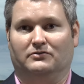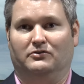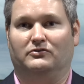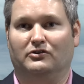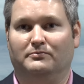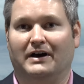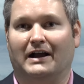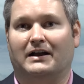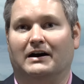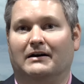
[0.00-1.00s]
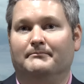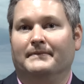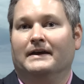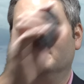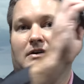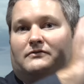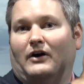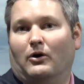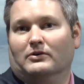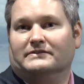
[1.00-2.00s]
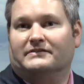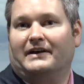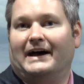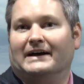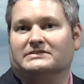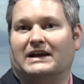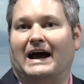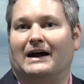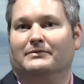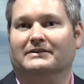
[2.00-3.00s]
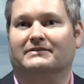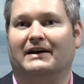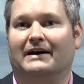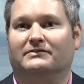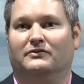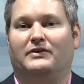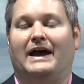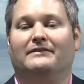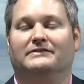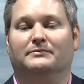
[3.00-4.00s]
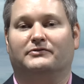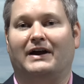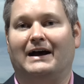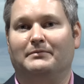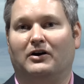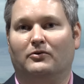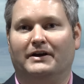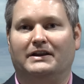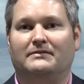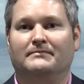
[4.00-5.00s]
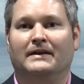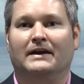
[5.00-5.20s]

youtube.com/IrixGuy. So if you haven't subscribed already,